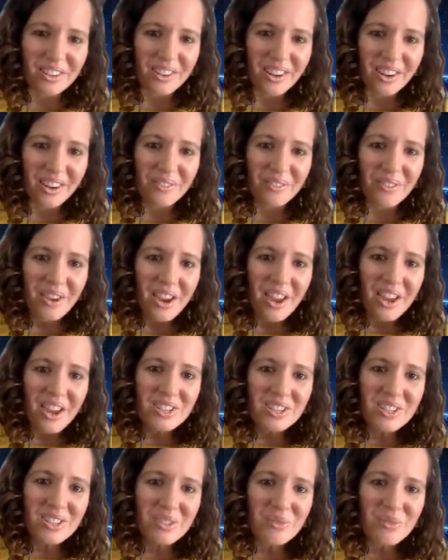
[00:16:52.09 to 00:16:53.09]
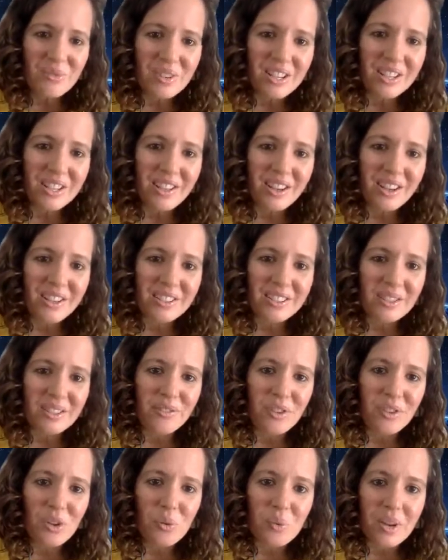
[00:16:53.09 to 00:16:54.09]
I just realized a
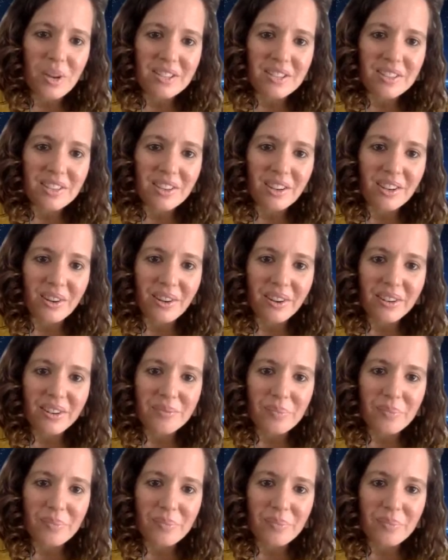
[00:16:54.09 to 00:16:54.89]
few weeks ago